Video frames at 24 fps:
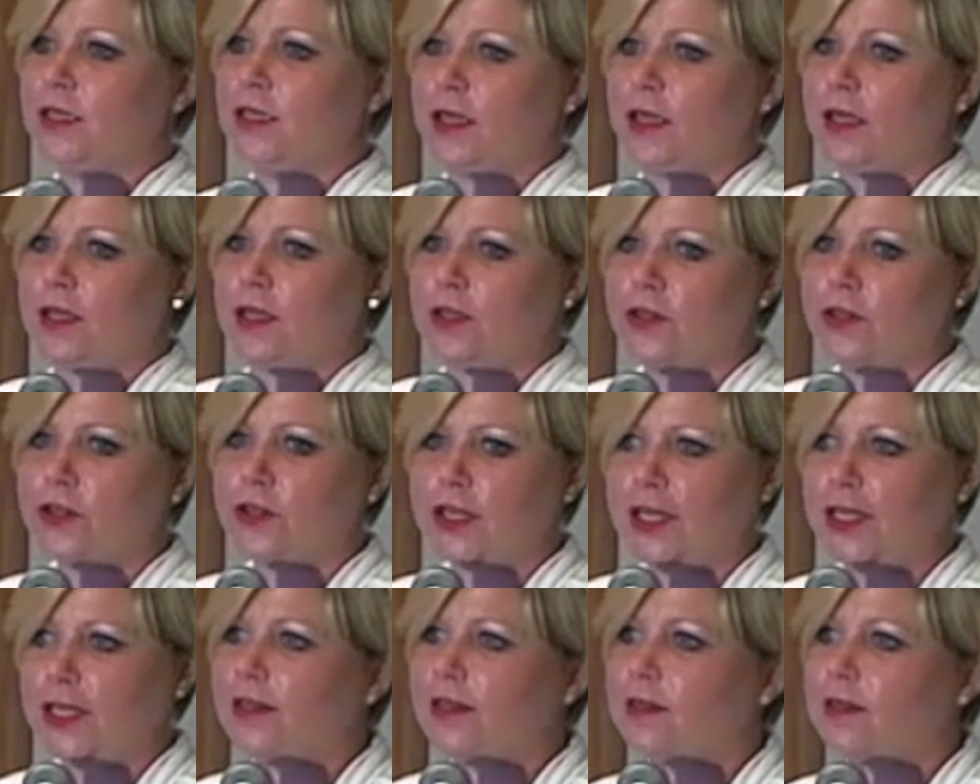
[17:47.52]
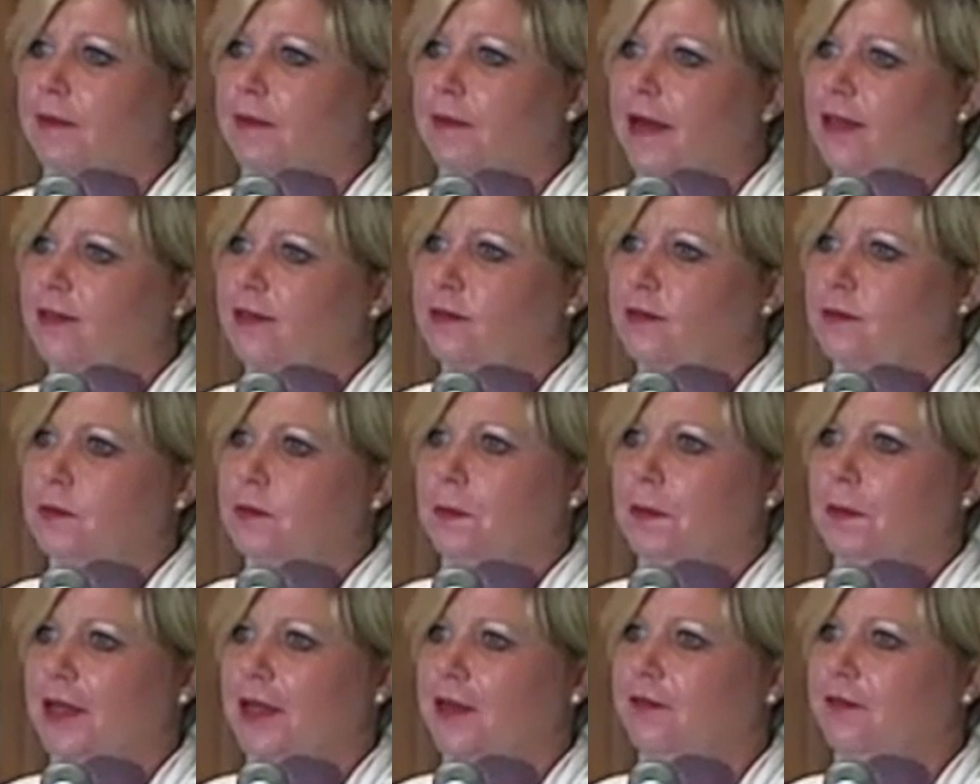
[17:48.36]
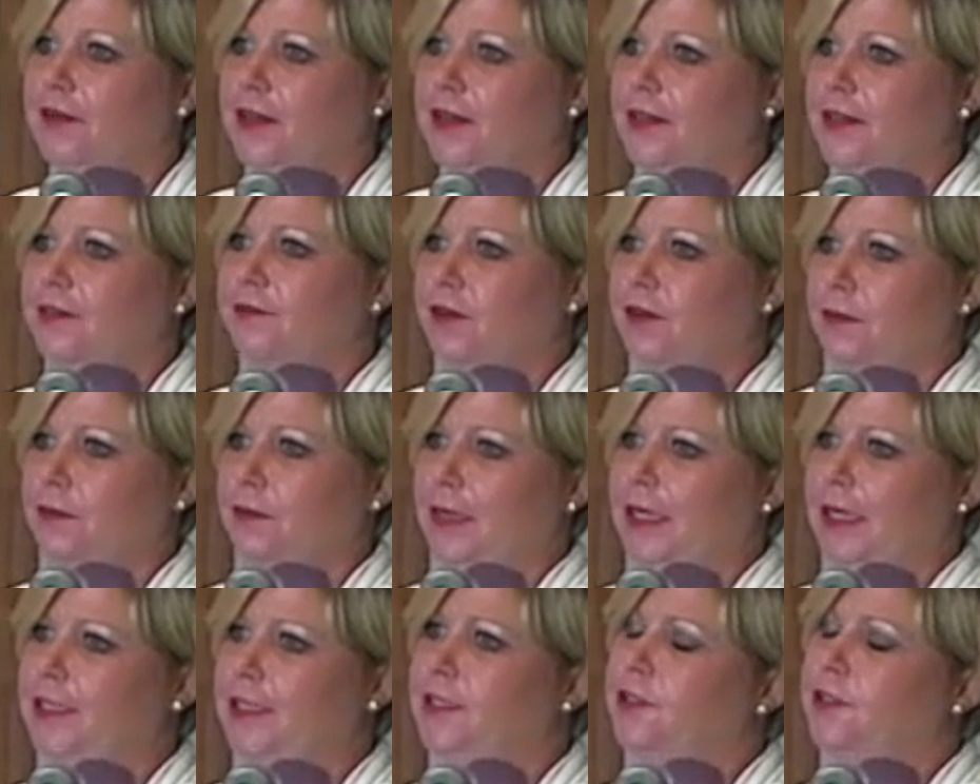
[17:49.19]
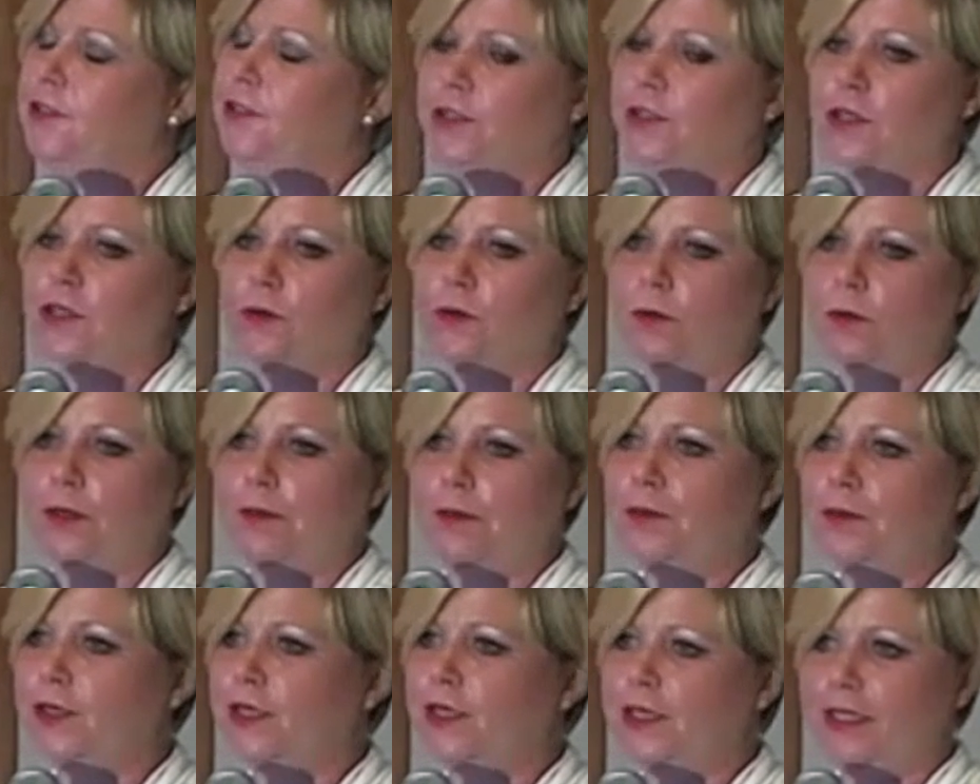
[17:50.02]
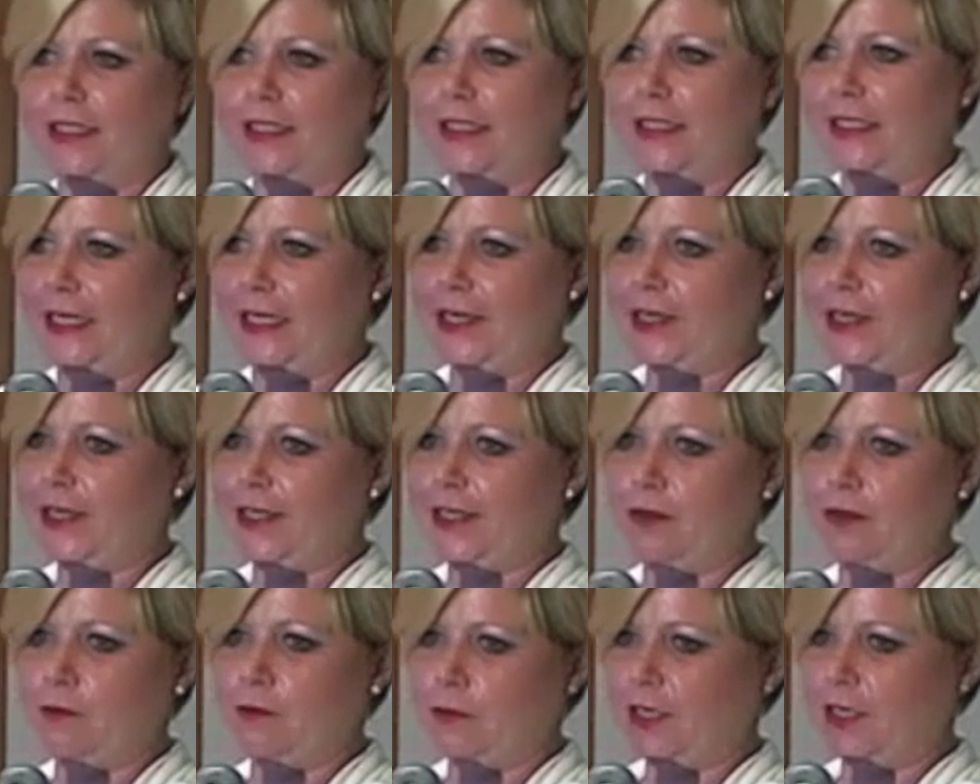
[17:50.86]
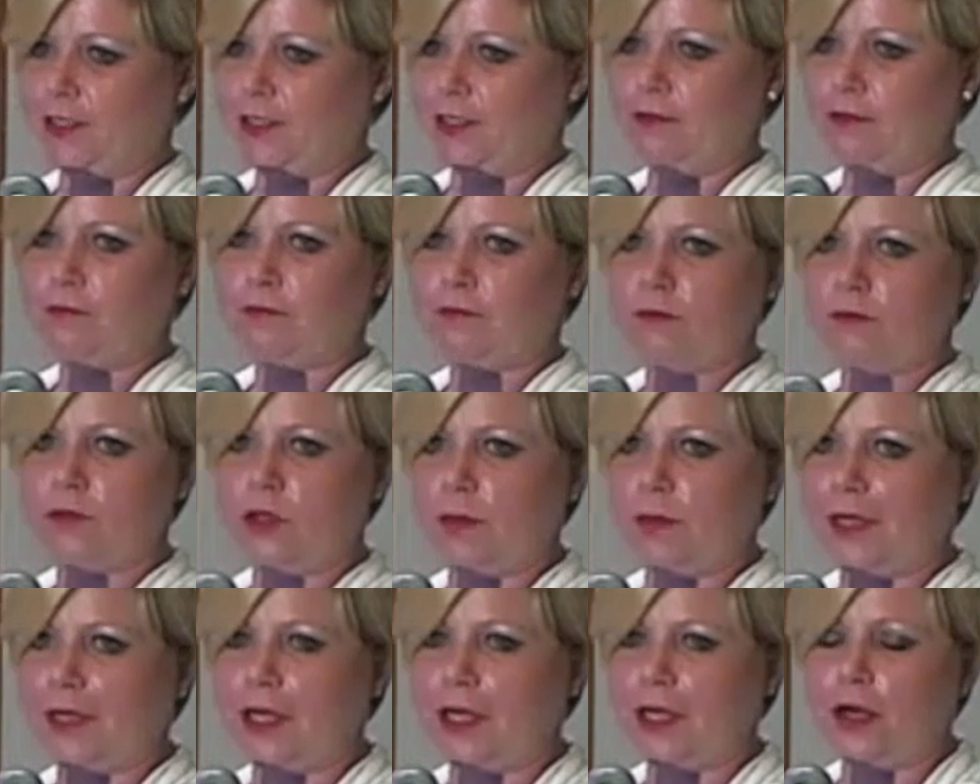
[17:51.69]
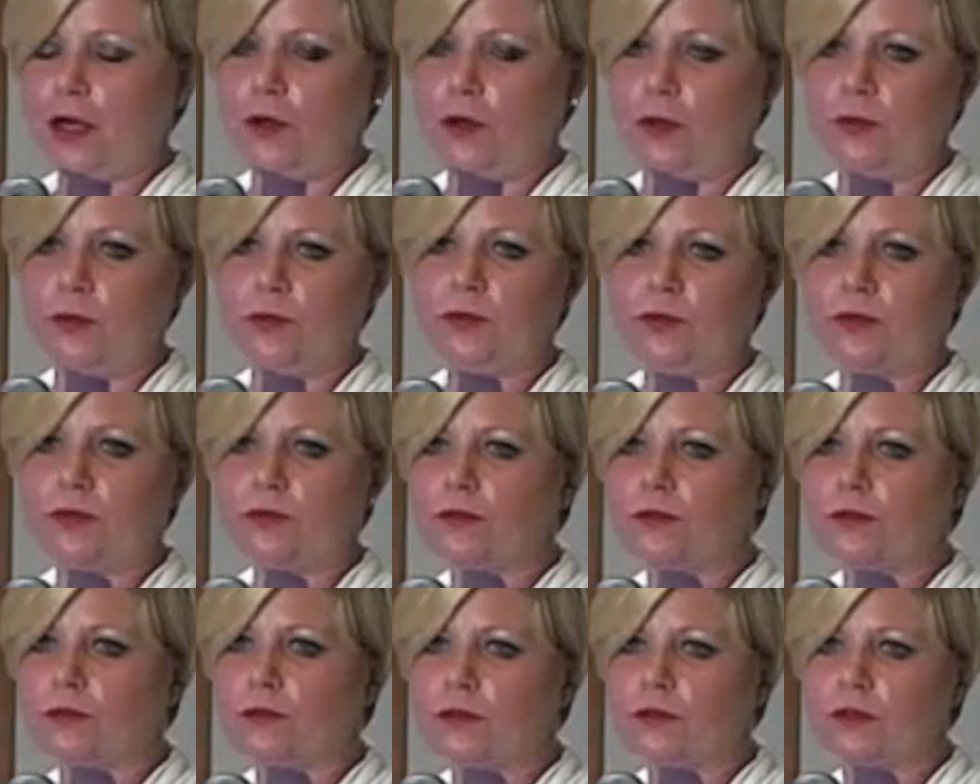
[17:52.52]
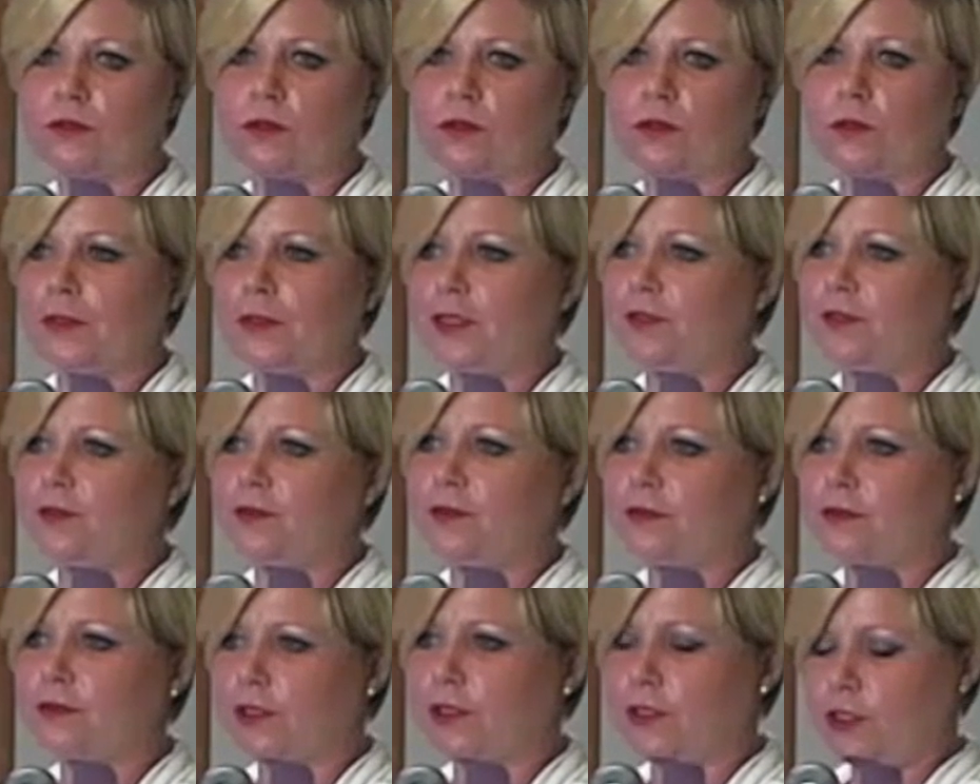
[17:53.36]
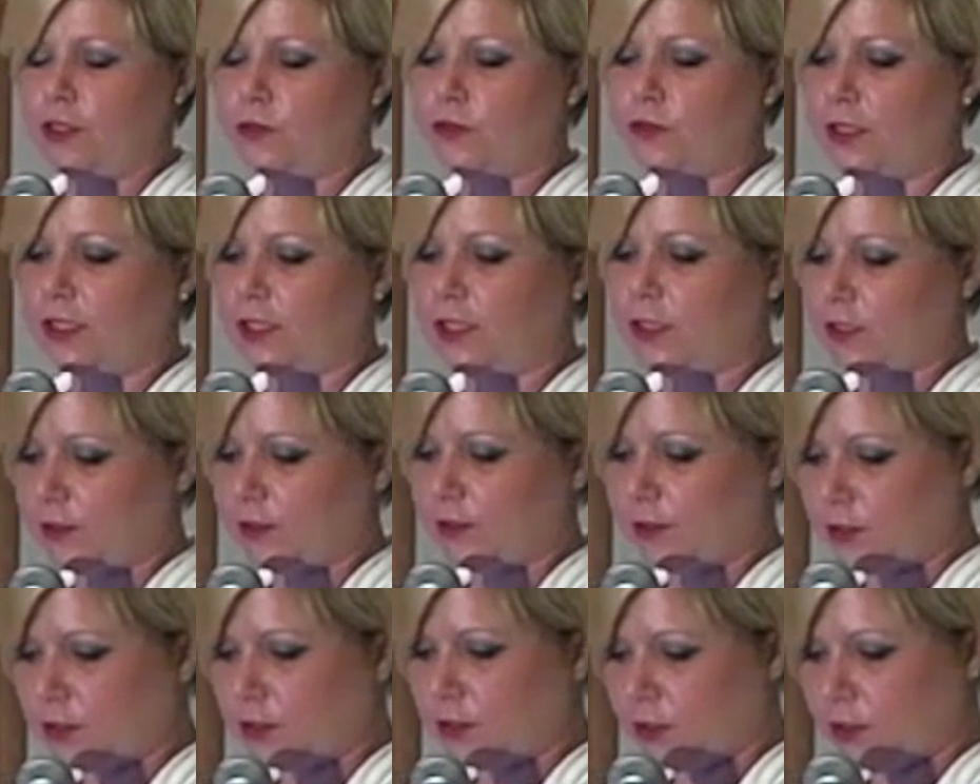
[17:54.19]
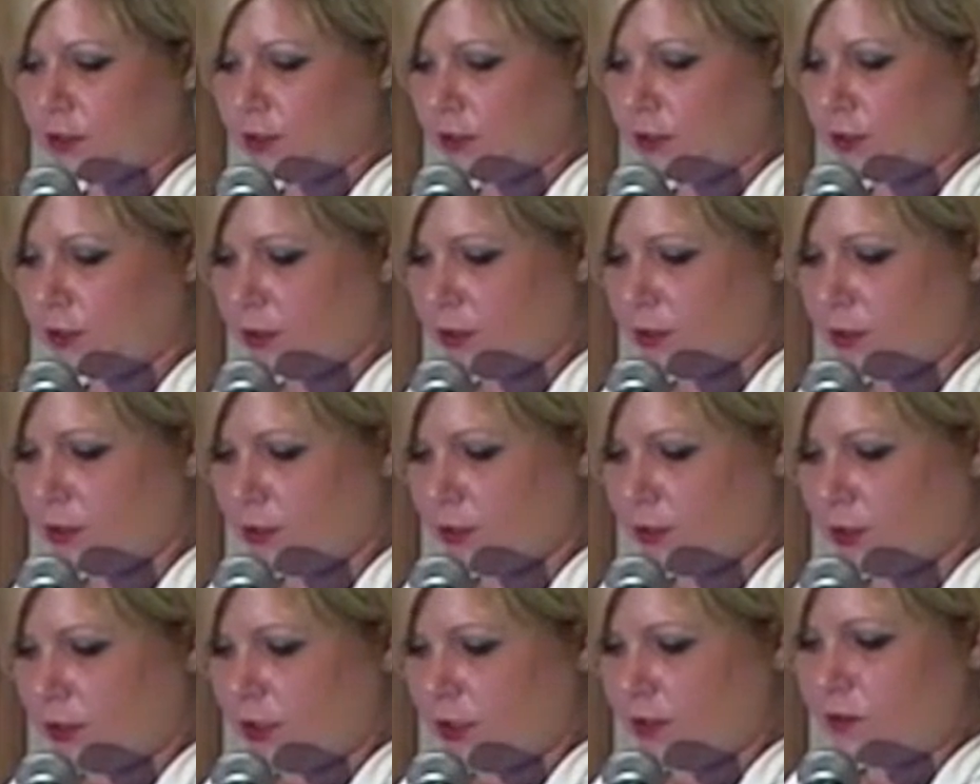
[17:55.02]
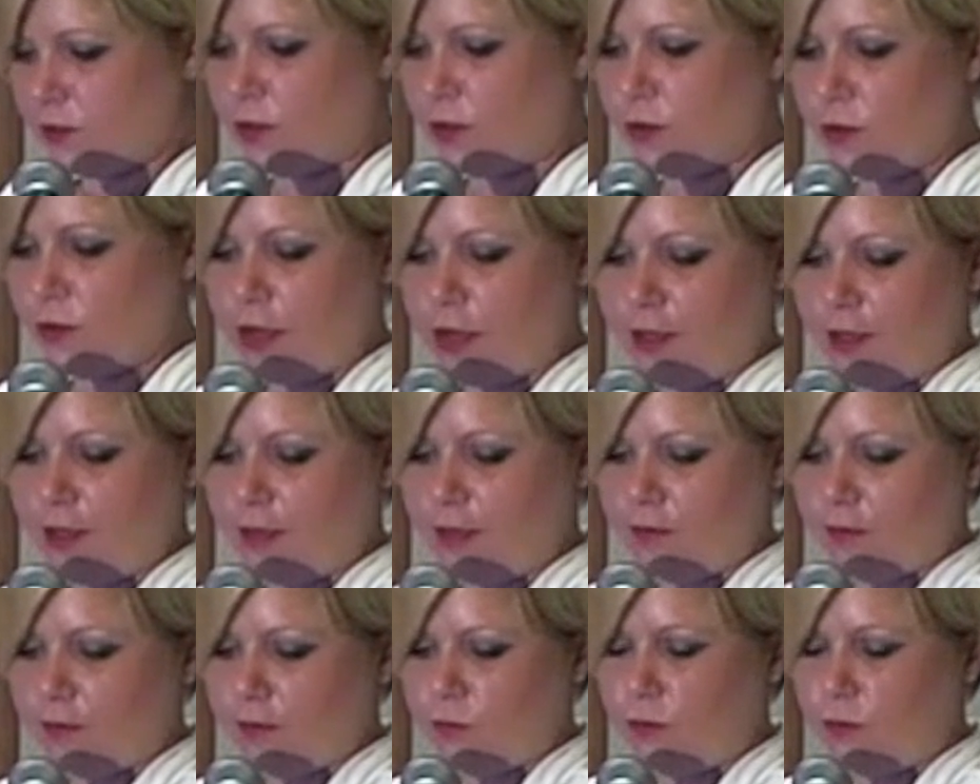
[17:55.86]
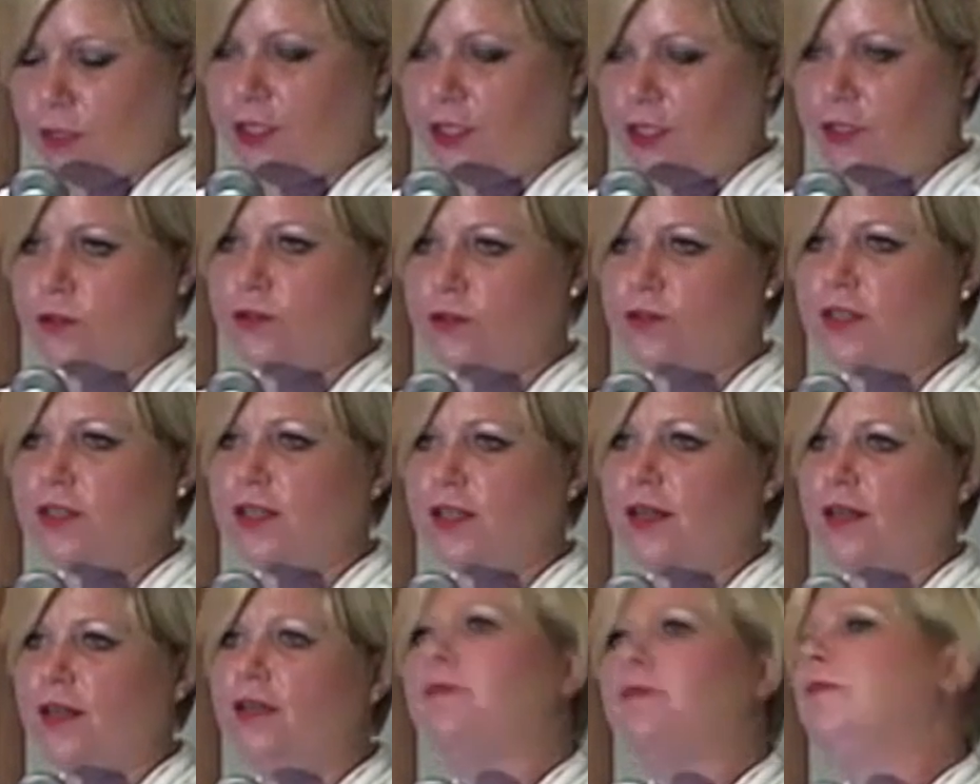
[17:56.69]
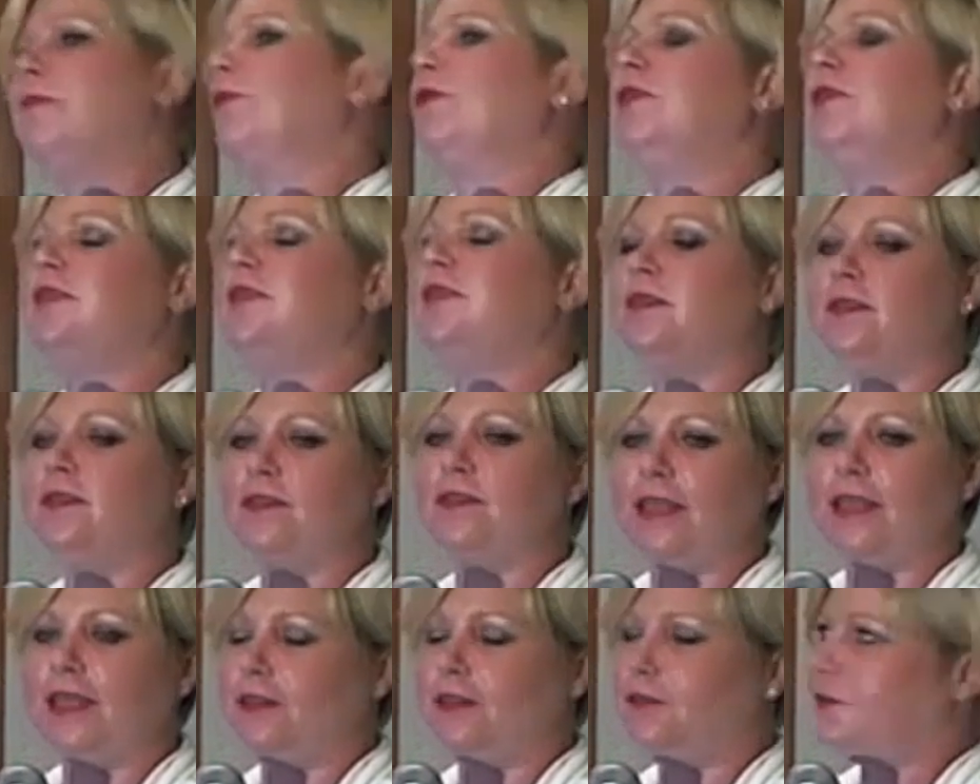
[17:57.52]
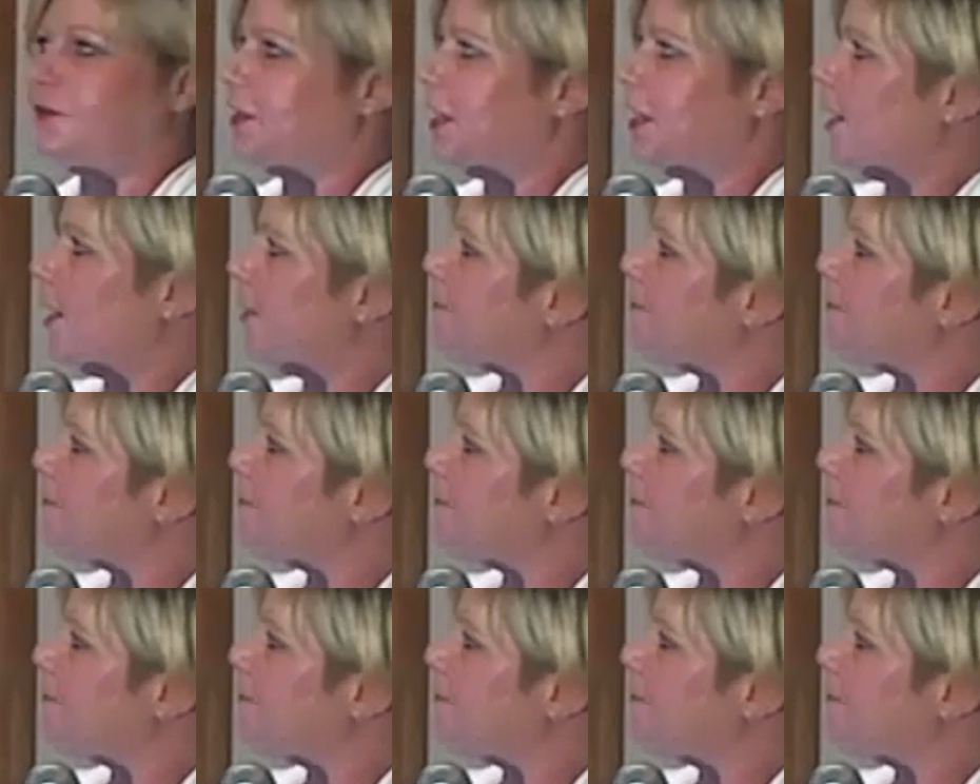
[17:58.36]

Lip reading: you're going to get the maximum benefit from it. You don't want to put it in an area where nobody goes because nobody's going to use it. So we used census data for that.